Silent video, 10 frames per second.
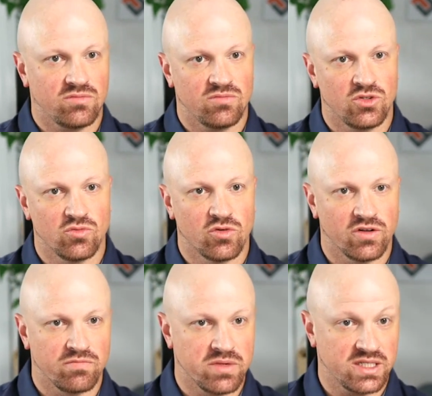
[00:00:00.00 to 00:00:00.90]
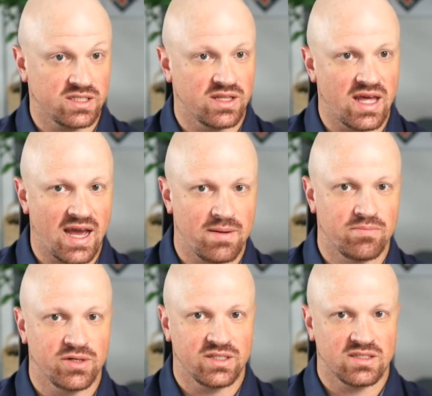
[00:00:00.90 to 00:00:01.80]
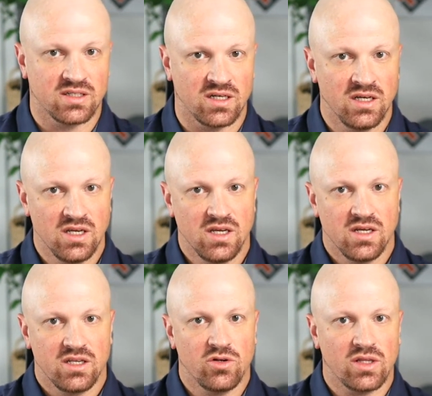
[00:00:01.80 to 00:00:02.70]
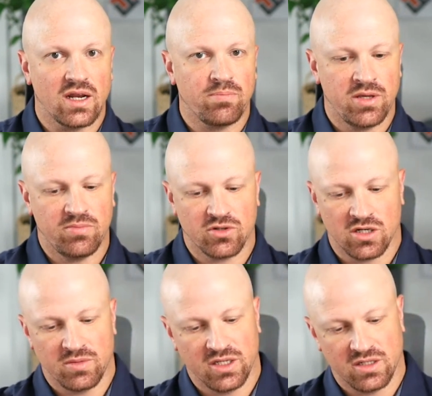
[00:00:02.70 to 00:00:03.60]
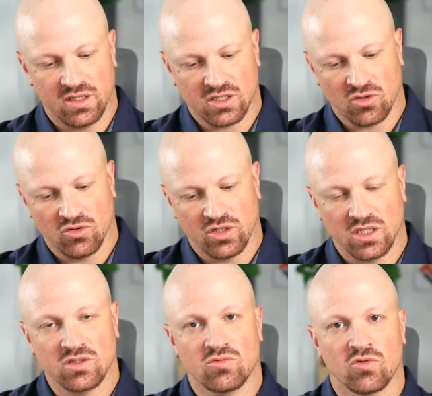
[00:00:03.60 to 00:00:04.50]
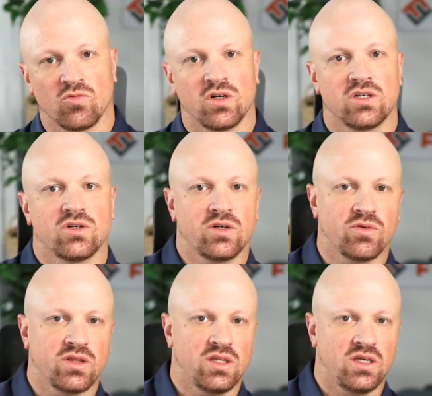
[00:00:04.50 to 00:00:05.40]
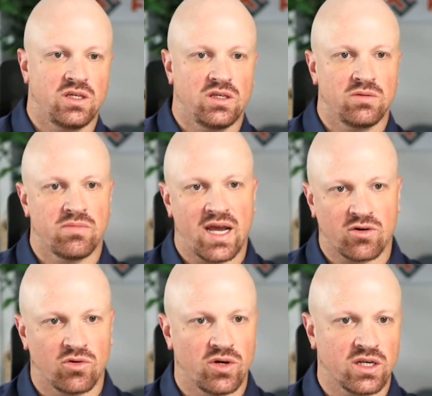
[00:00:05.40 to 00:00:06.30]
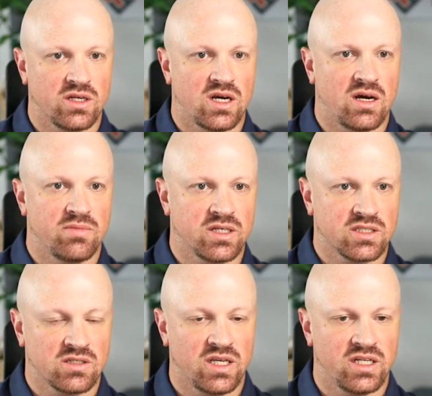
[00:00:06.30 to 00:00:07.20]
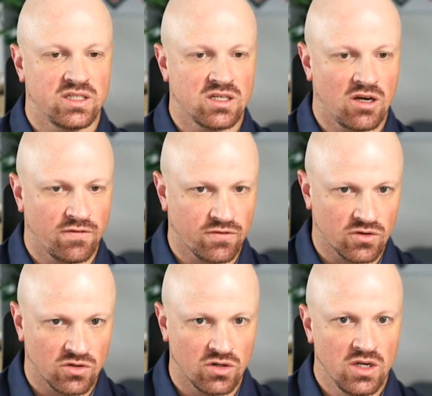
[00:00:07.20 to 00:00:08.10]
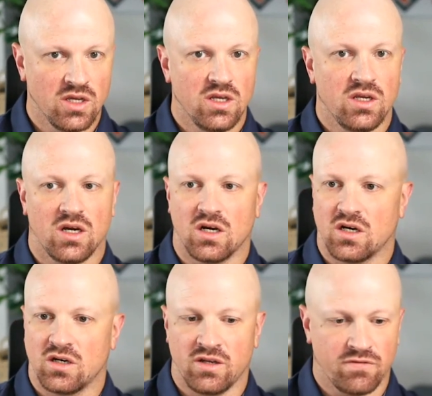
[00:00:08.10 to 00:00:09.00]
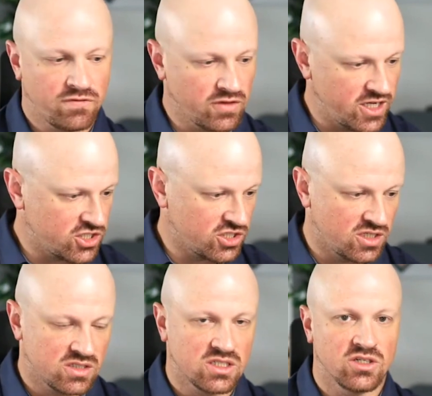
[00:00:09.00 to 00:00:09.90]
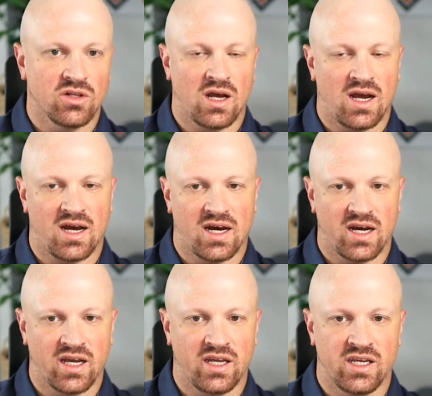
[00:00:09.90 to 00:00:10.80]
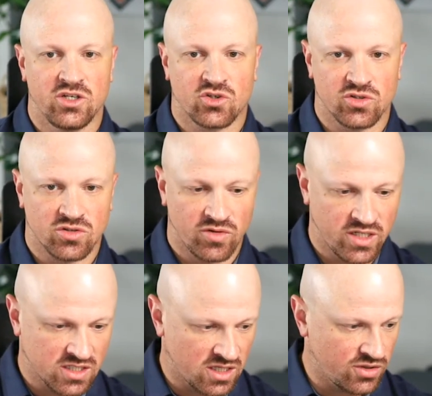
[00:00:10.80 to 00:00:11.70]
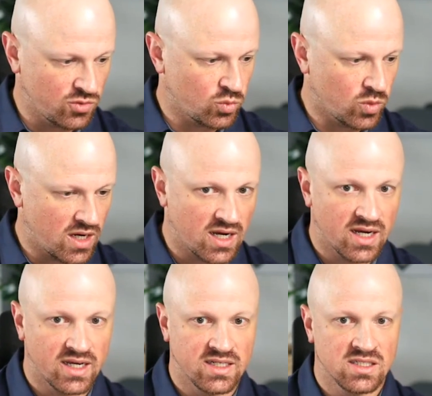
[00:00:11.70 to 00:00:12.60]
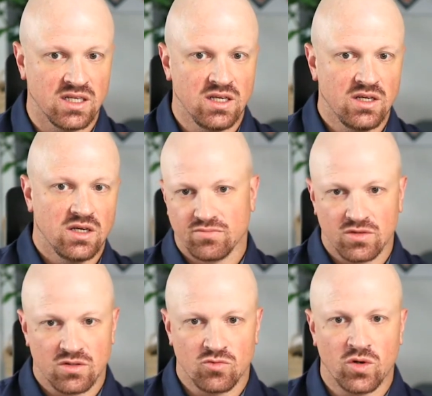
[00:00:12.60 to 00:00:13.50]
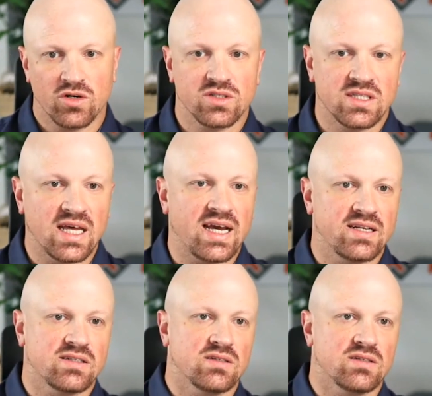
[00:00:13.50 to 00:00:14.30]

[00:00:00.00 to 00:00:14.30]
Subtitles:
you would have missed that, but a lot of people coming into this earnings were wondering, with the macroeconomics getting tougher, inflation still high, interest rates on the rise, where's that?